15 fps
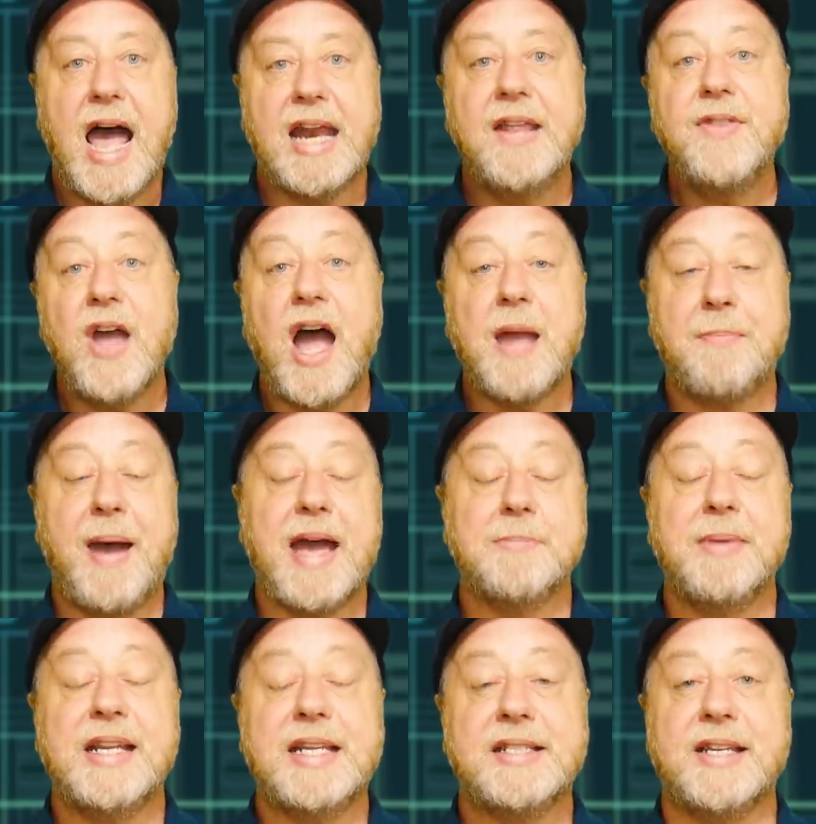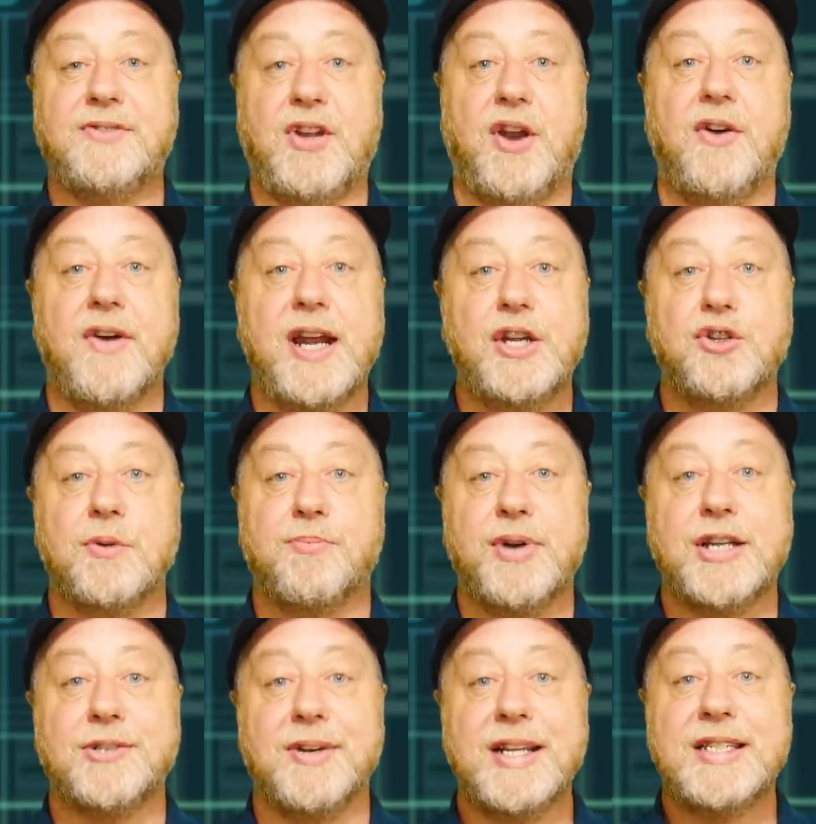And in the iPad mini 6th generation
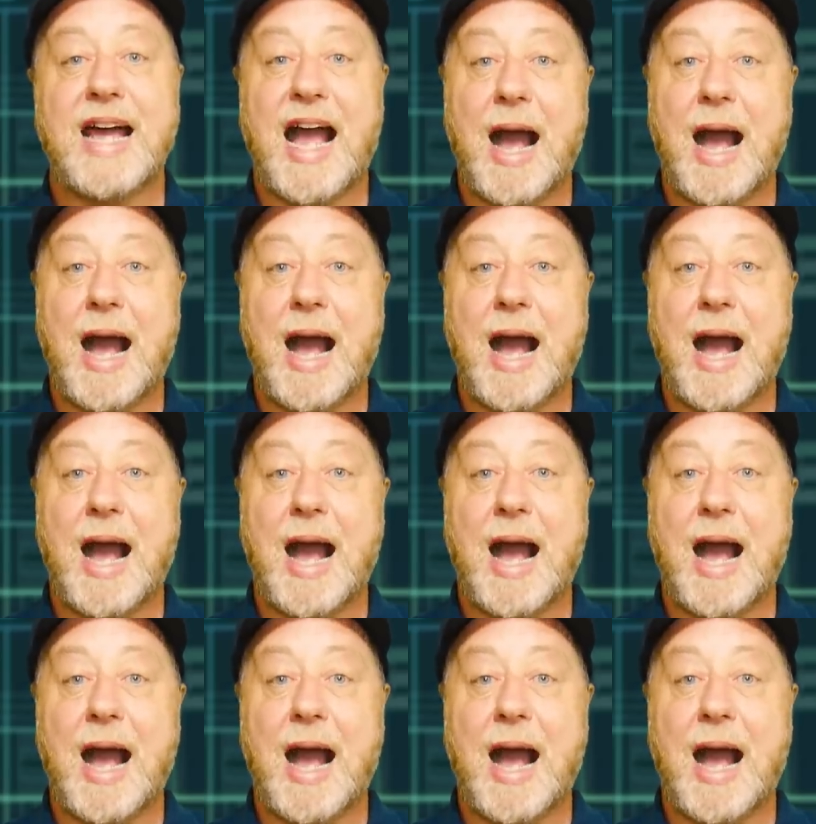press release,